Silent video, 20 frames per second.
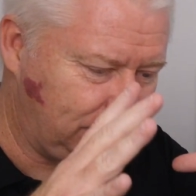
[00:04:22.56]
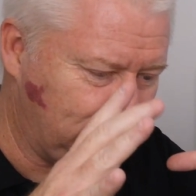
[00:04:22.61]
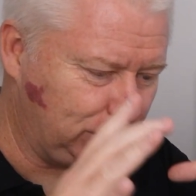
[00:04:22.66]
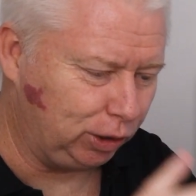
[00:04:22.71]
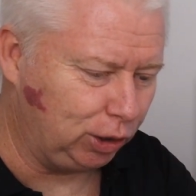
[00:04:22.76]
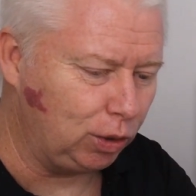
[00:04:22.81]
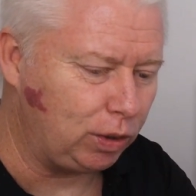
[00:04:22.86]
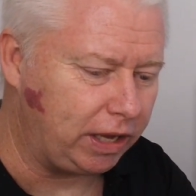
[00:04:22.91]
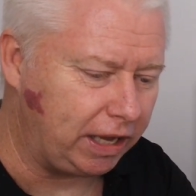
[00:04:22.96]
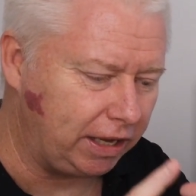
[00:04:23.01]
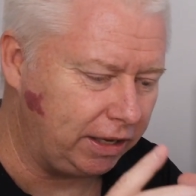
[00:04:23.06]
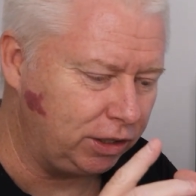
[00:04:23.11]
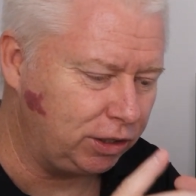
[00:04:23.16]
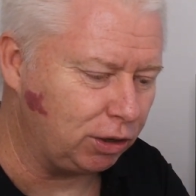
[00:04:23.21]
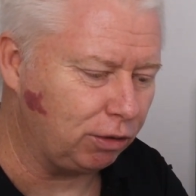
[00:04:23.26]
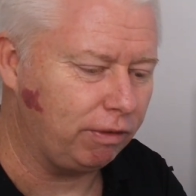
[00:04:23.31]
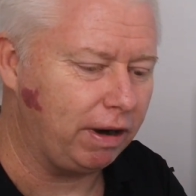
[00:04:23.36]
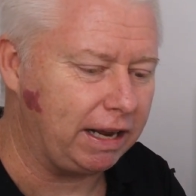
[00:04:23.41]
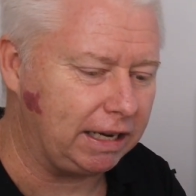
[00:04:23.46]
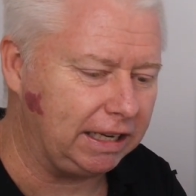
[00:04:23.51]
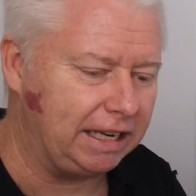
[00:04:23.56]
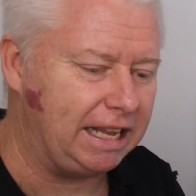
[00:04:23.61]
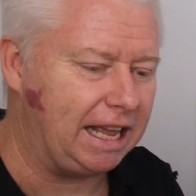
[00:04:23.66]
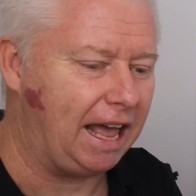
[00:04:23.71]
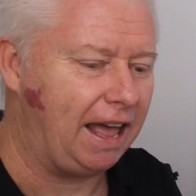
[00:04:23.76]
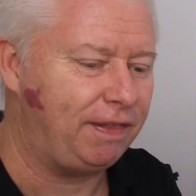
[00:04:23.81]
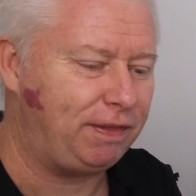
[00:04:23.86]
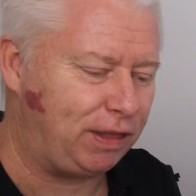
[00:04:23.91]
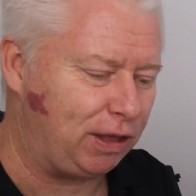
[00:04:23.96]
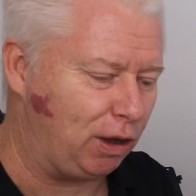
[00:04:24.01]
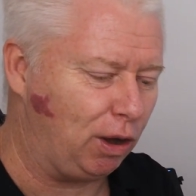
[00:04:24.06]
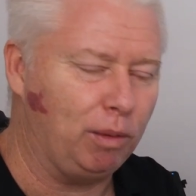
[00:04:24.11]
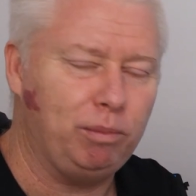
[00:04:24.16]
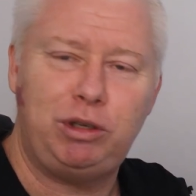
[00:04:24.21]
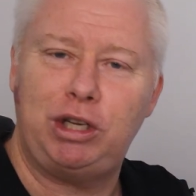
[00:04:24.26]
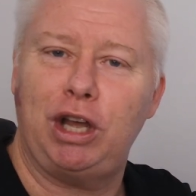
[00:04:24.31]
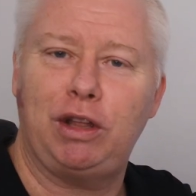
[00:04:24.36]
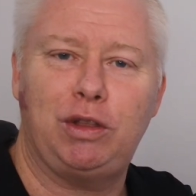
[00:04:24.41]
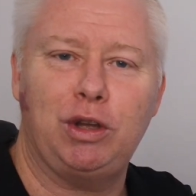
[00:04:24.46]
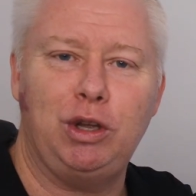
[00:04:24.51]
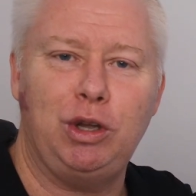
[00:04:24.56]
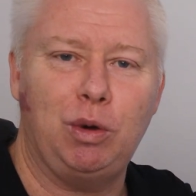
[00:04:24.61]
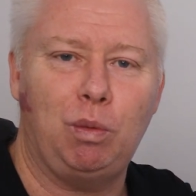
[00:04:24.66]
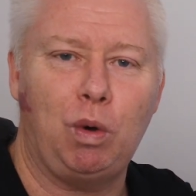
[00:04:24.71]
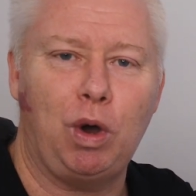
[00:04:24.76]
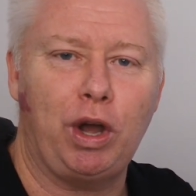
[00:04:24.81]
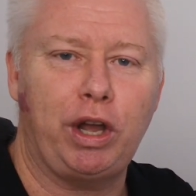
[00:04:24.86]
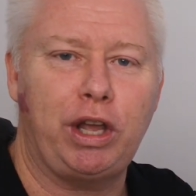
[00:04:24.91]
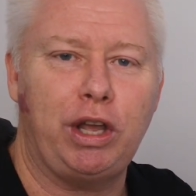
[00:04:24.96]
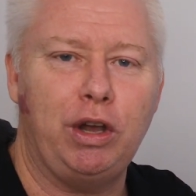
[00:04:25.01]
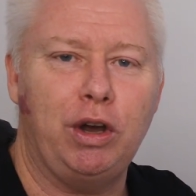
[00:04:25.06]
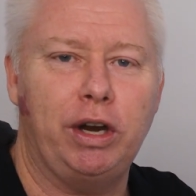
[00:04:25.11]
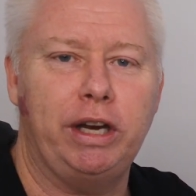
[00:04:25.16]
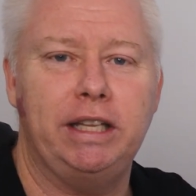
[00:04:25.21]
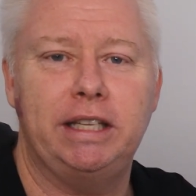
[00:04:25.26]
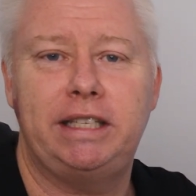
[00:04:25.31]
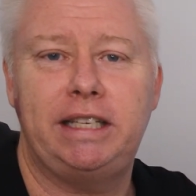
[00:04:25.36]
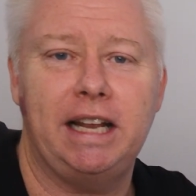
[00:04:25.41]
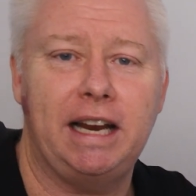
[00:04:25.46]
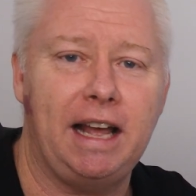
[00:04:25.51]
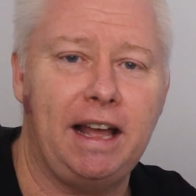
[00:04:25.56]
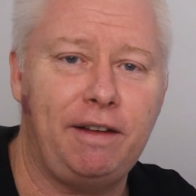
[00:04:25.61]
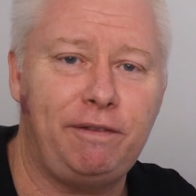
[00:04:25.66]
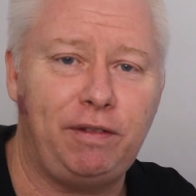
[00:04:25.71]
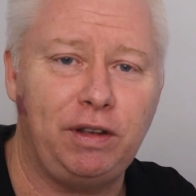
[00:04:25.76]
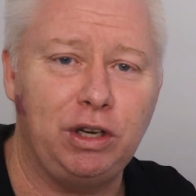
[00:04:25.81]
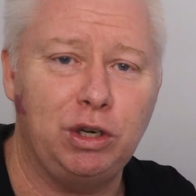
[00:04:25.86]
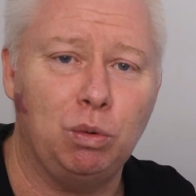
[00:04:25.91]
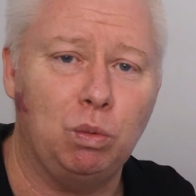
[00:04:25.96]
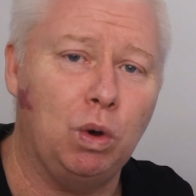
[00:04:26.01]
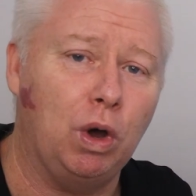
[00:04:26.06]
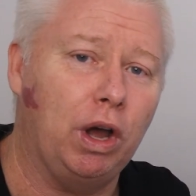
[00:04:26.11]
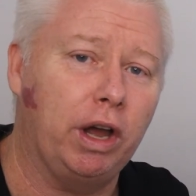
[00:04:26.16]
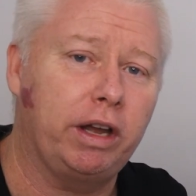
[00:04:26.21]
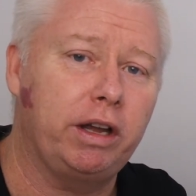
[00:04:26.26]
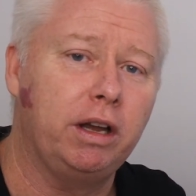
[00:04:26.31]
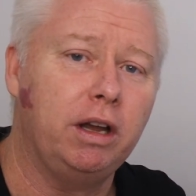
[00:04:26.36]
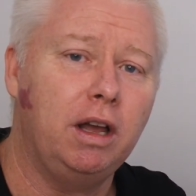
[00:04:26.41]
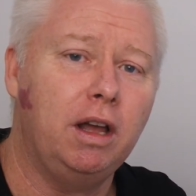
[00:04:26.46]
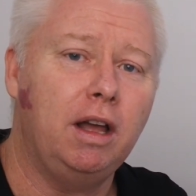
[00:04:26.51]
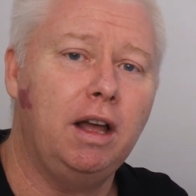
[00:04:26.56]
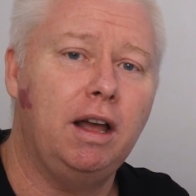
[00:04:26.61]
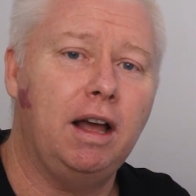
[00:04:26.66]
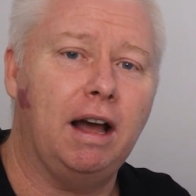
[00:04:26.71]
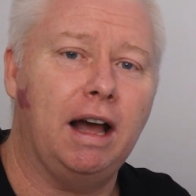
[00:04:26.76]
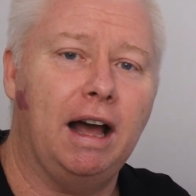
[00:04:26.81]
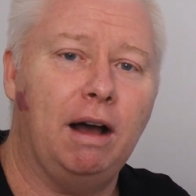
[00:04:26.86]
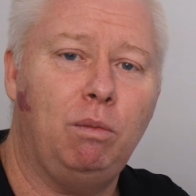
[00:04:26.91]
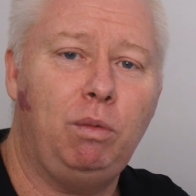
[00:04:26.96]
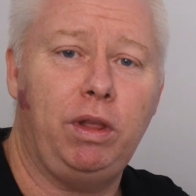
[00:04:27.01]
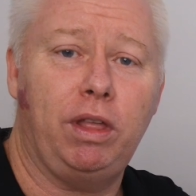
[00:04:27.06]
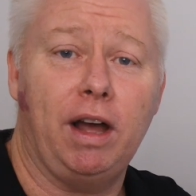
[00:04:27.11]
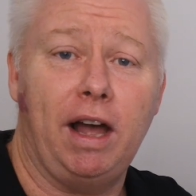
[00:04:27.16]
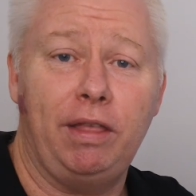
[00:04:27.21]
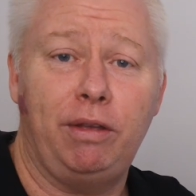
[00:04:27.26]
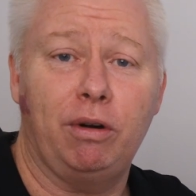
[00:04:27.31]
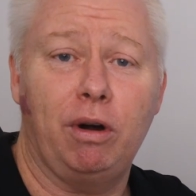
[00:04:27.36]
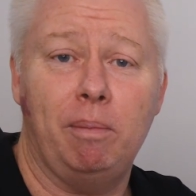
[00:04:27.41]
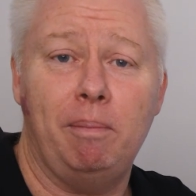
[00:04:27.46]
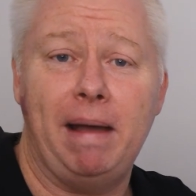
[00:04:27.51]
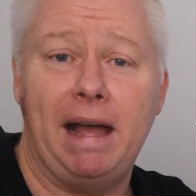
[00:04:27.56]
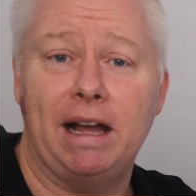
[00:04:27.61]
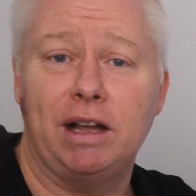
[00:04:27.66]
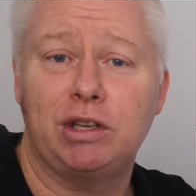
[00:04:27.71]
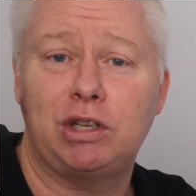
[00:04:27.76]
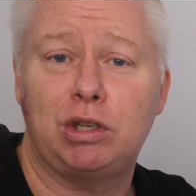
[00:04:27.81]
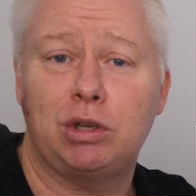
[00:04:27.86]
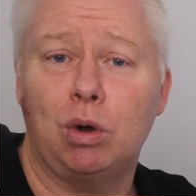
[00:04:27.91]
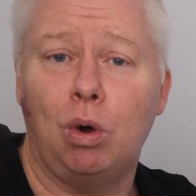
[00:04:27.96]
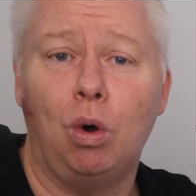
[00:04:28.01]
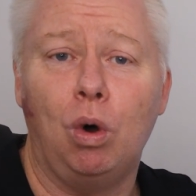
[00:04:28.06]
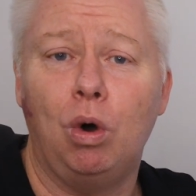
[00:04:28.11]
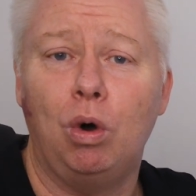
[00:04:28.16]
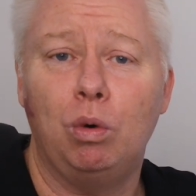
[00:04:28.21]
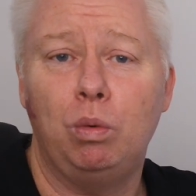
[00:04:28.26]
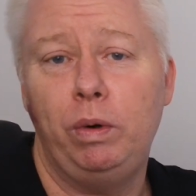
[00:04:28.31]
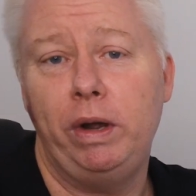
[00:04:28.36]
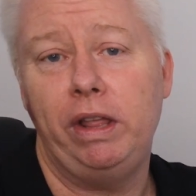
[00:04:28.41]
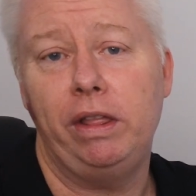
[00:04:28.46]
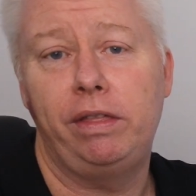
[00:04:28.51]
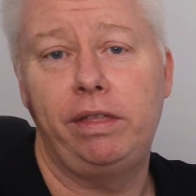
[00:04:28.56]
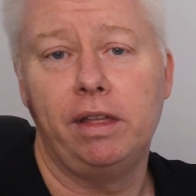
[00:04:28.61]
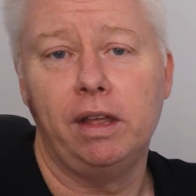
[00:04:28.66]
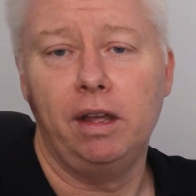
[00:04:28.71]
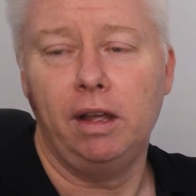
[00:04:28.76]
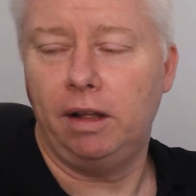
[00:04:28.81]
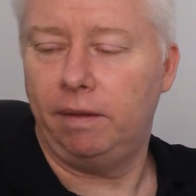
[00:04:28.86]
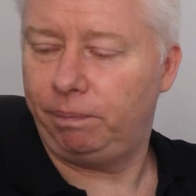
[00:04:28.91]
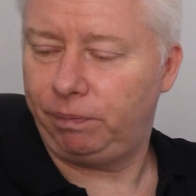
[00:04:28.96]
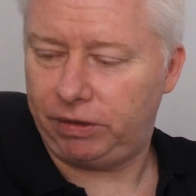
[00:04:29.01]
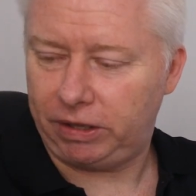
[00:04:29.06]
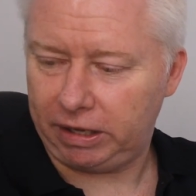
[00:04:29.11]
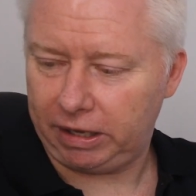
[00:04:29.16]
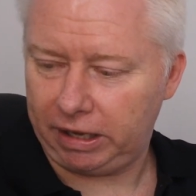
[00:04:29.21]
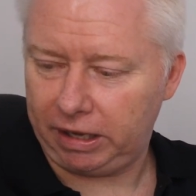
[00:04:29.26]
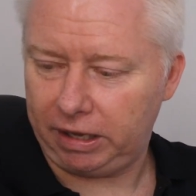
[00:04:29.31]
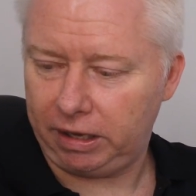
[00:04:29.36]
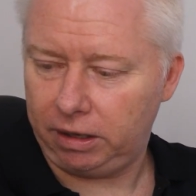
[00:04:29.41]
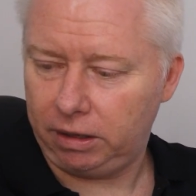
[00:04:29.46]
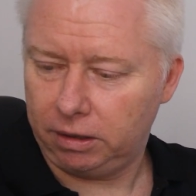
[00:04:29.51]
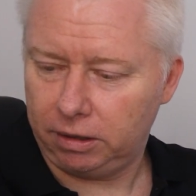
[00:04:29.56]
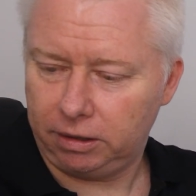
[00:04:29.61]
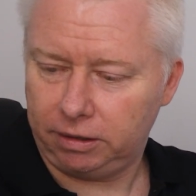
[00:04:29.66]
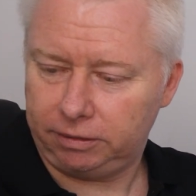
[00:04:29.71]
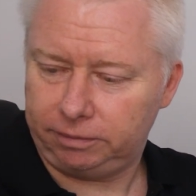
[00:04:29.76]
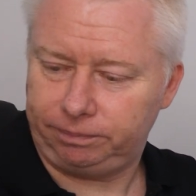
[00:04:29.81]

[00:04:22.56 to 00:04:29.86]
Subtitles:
looking directly at the object that you're working on instead of having to work with either a mouse or with the